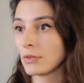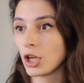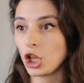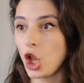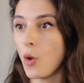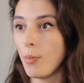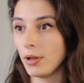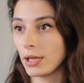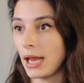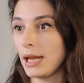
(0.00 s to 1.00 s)

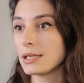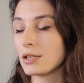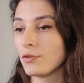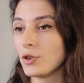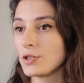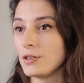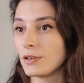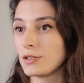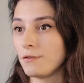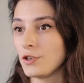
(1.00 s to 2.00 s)
global case of using
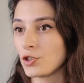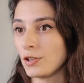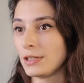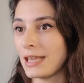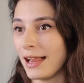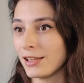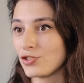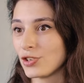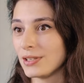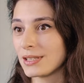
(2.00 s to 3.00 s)
artificial
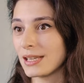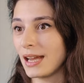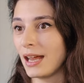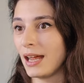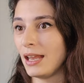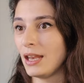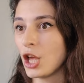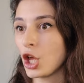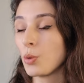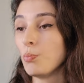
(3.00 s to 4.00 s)
intelligence in
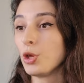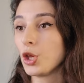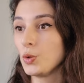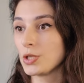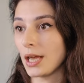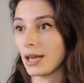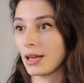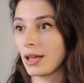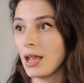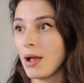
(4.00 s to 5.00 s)

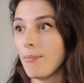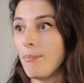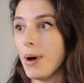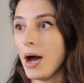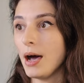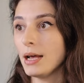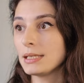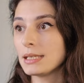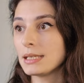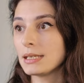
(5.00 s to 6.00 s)
music.
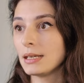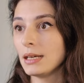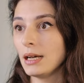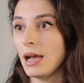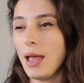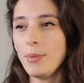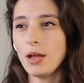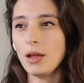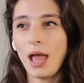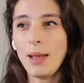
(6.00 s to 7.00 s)
But am I, am